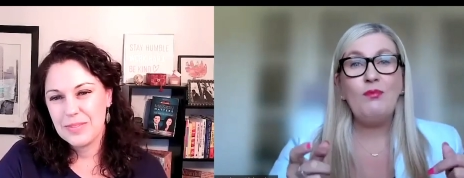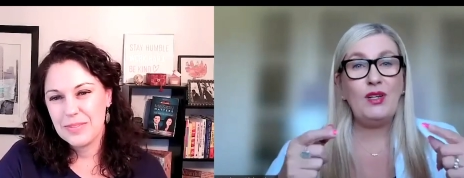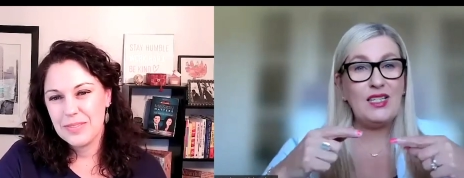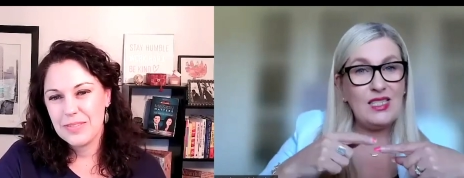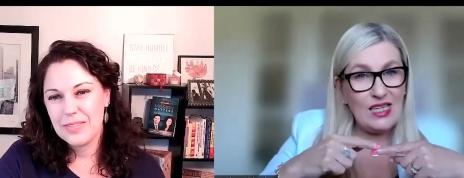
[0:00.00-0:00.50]
Speaker 1: but
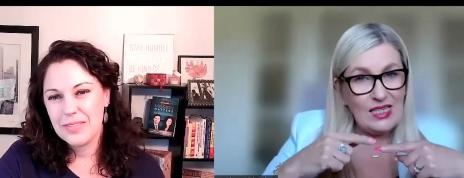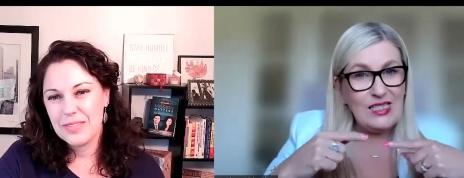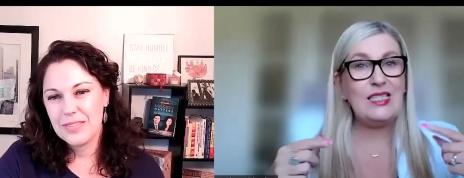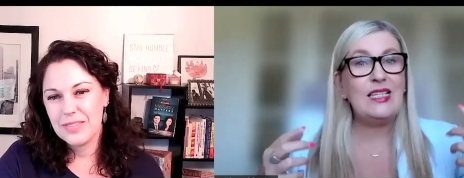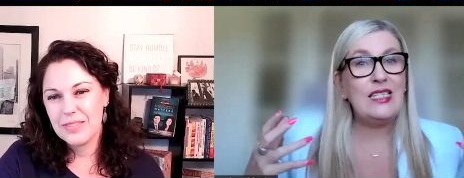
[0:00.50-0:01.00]
it's the
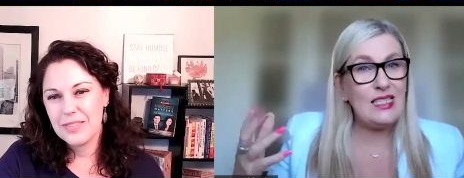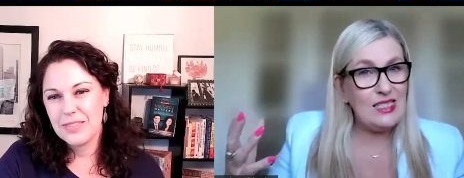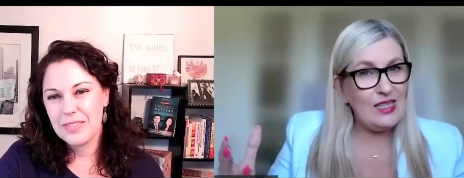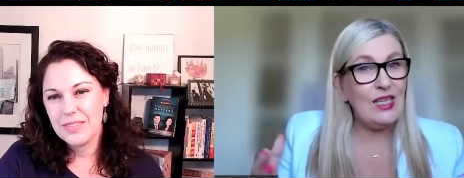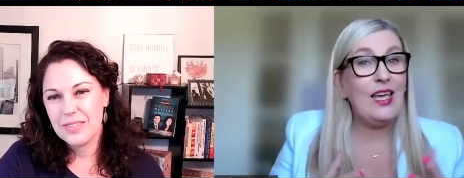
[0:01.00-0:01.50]
consistency
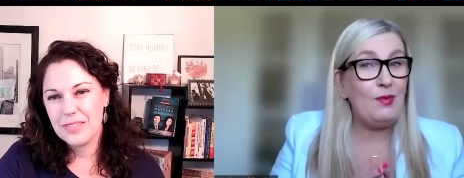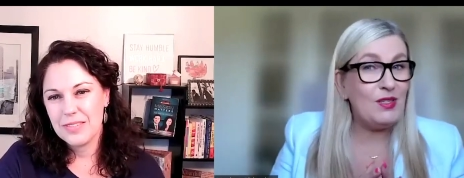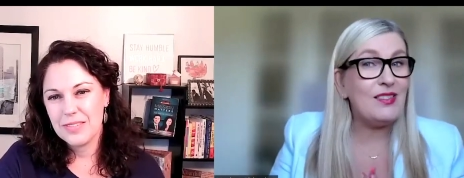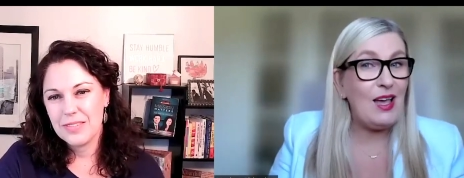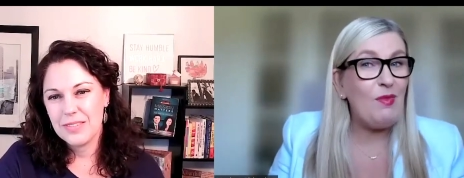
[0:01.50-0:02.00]
that keeps
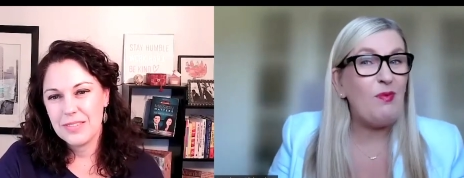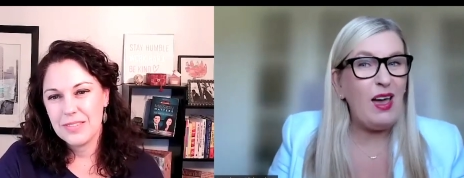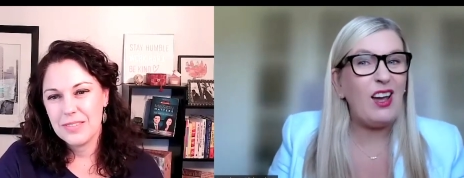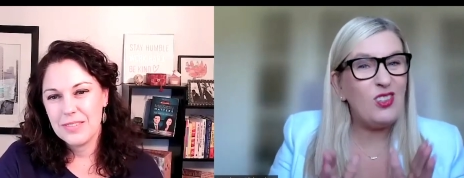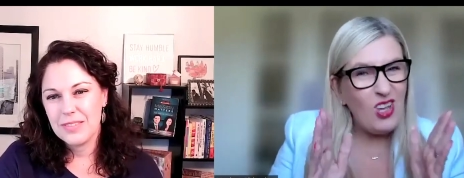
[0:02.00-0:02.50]
us coming
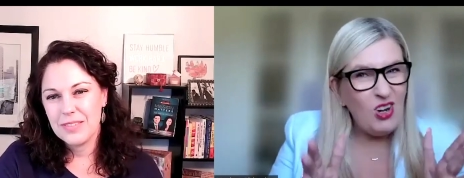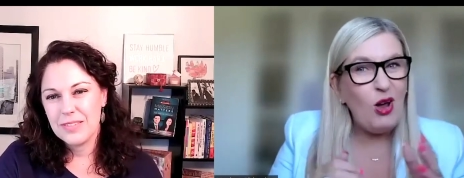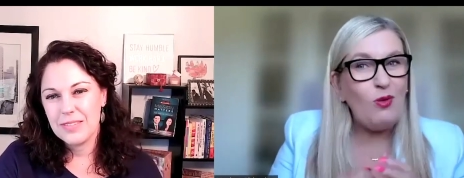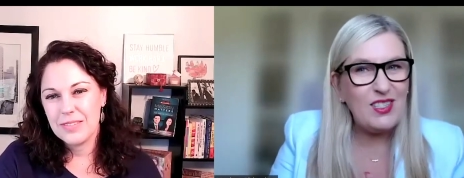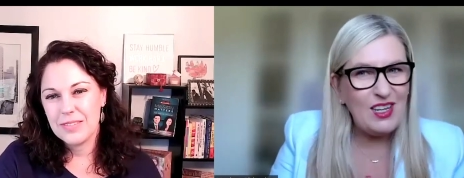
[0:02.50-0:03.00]
back because I
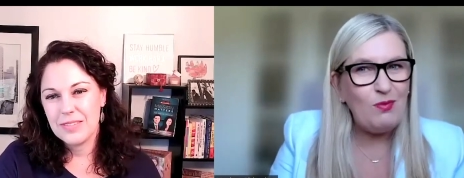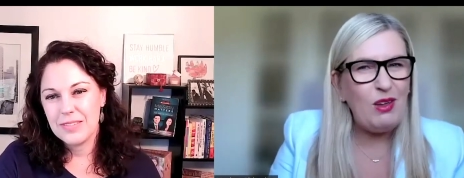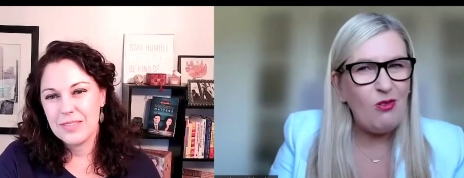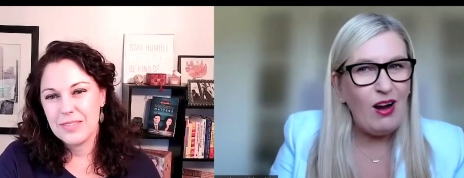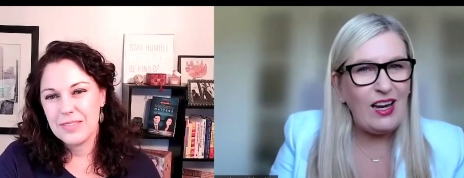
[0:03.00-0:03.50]
know it's going to be
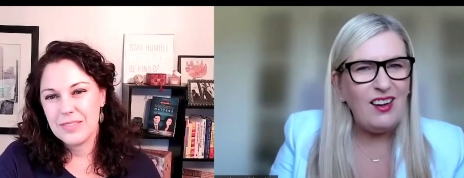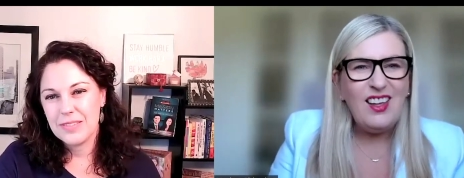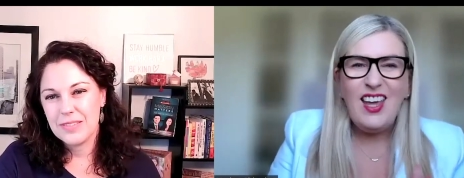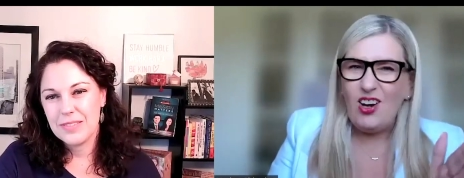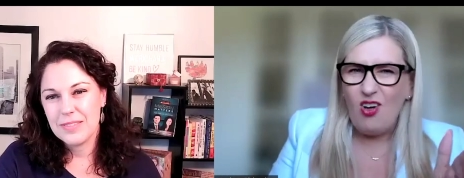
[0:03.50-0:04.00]
great.
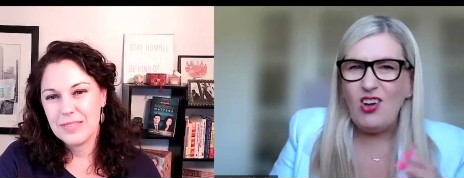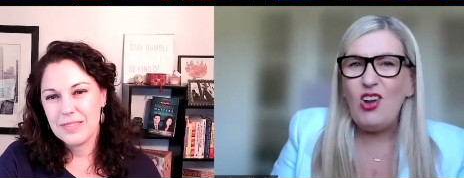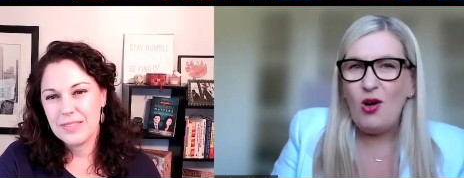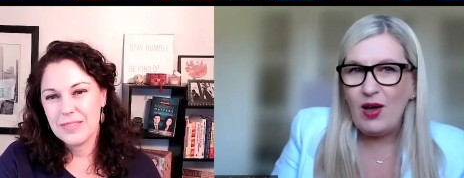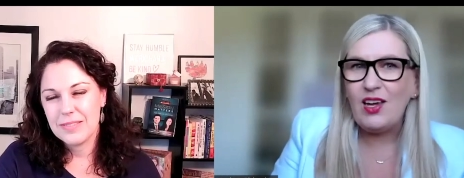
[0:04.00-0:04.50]
And I
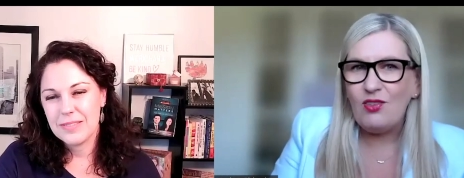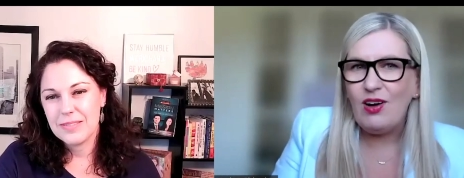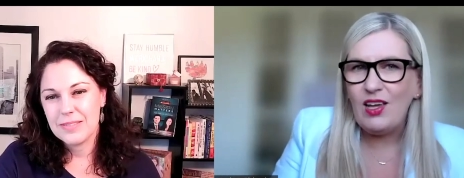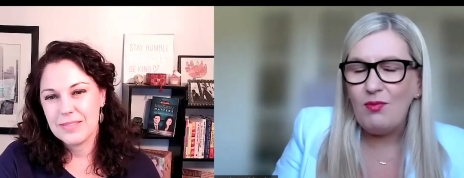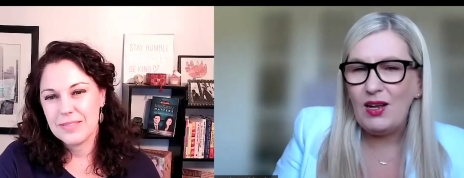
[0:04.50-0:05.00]
know I can
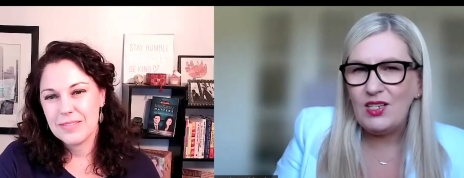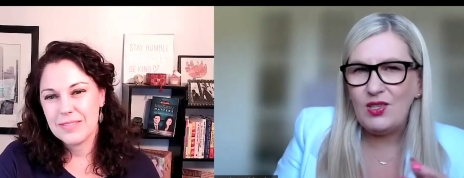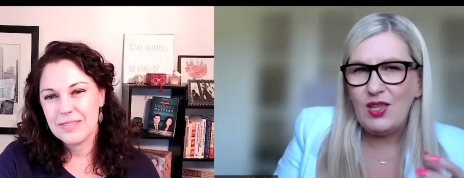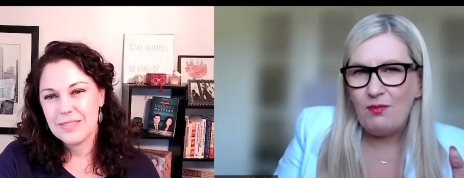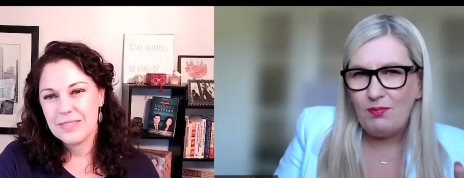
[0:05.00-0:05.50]
recommend
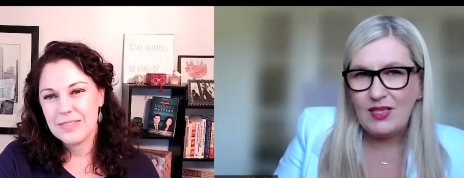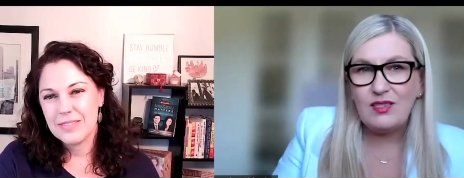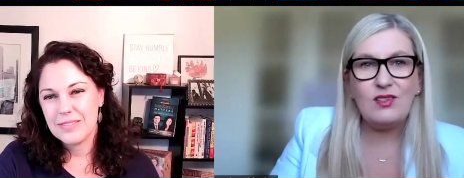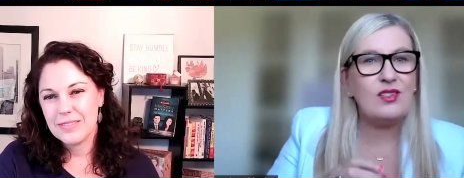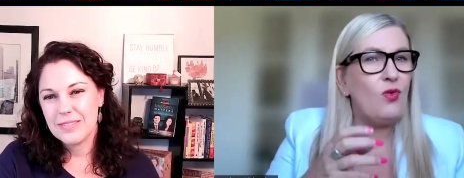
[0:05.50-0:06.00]
that
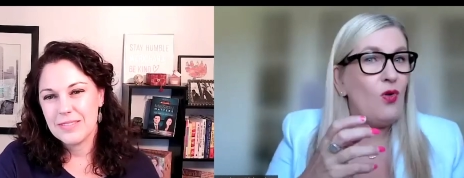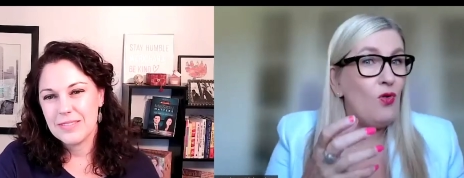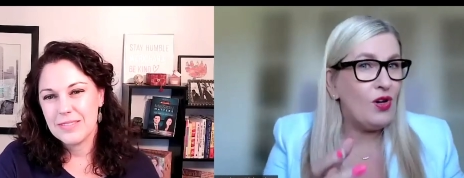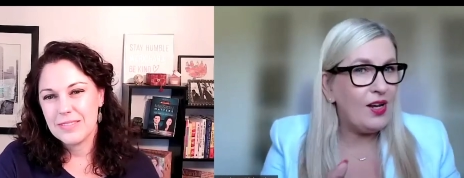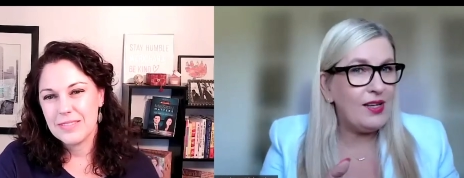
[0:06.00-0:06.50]
business or
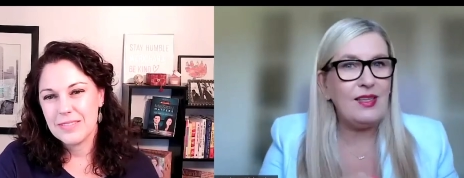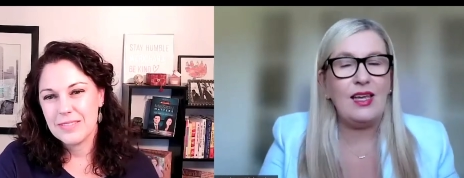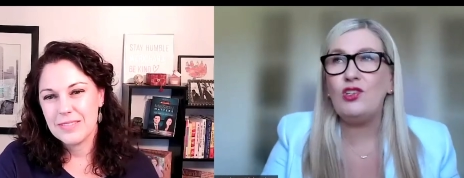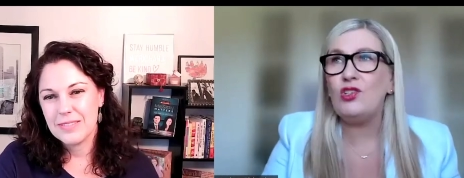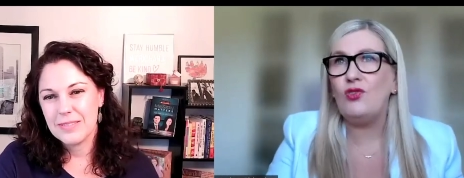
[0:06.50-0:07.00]

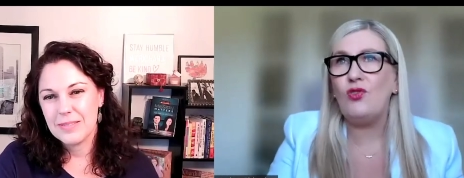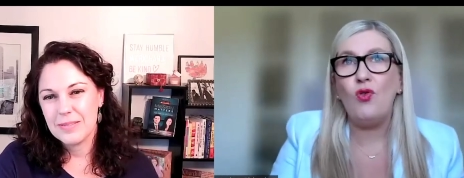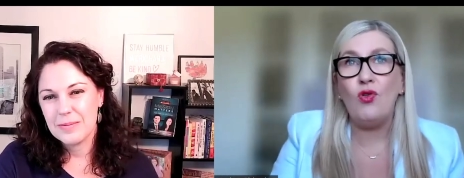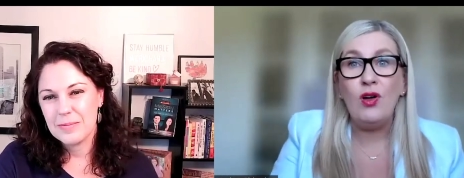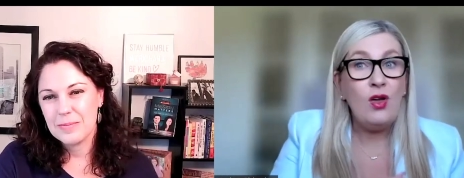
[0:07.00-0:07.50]
organization or